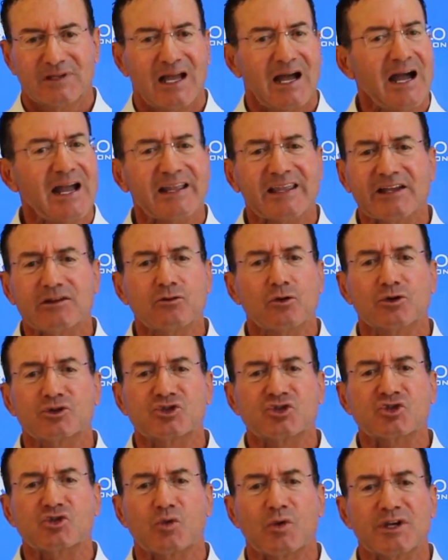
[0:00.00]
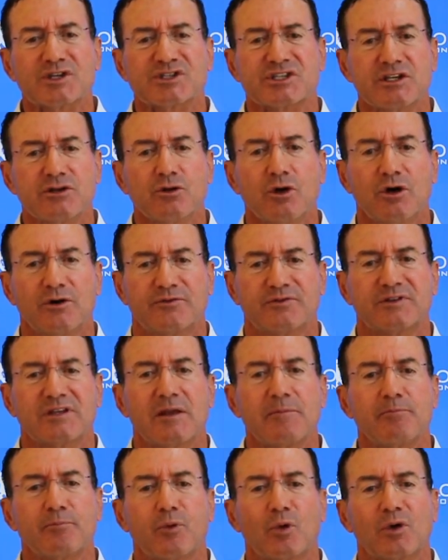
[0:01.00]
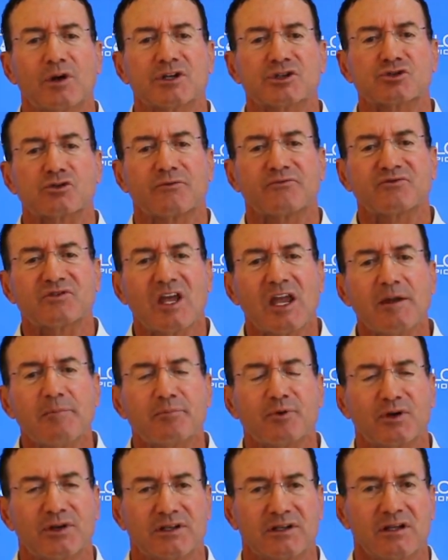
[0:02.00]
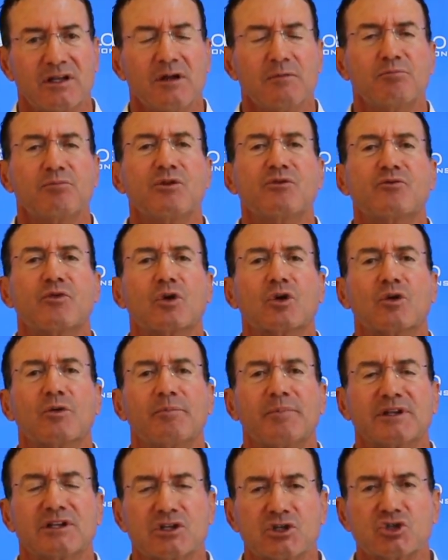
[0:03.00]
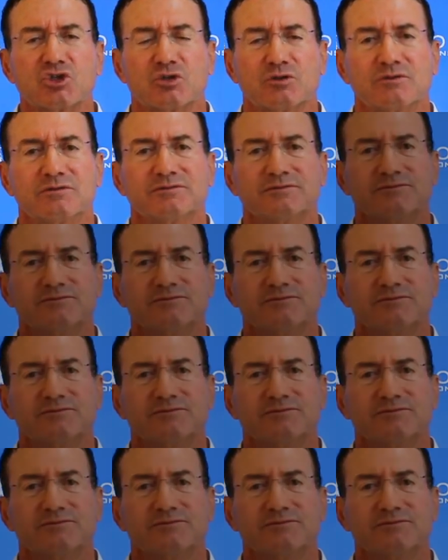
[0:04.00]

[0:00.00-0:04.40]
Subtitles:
I cannot stress enough the importance of tapering before competition.